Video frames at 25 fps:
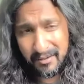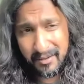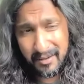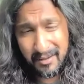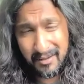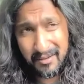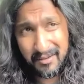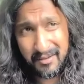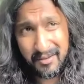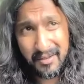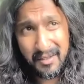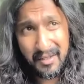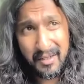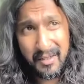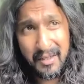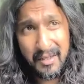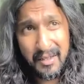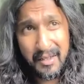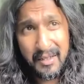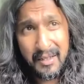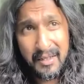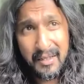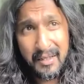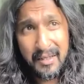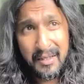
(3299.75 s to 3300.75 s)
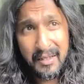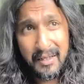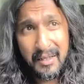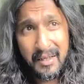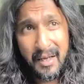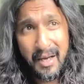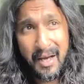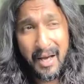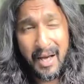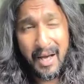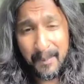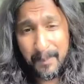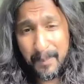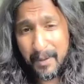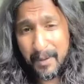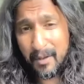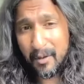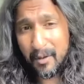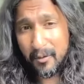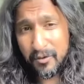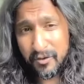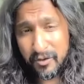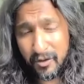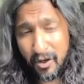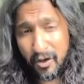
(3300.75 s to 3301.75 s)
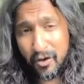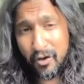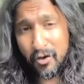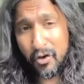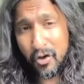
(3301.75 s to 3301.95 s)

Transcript: is IPOs are